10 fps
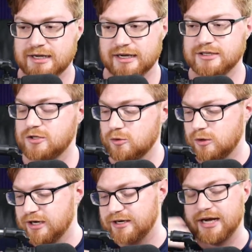And you
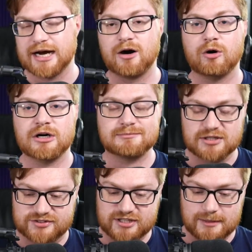now
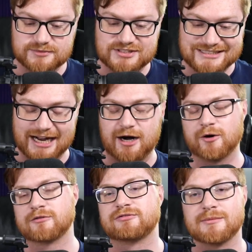must come
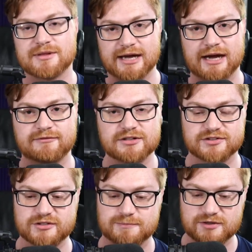down from the heavens
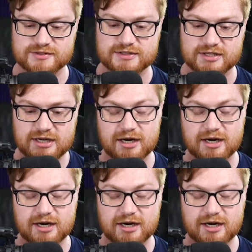to present